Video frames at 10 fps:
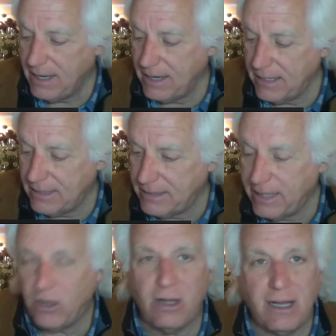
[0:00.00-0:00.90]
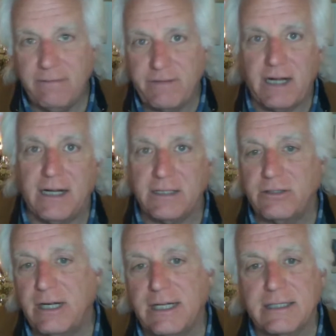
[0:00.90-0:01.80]
and they all have
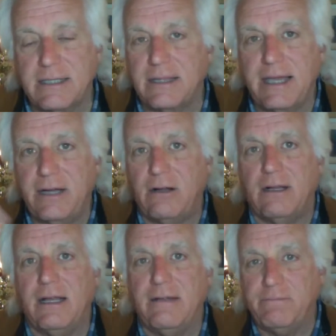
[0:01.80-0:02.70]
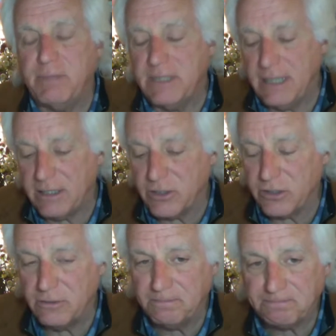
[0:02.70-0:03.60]
contracts and they all have potential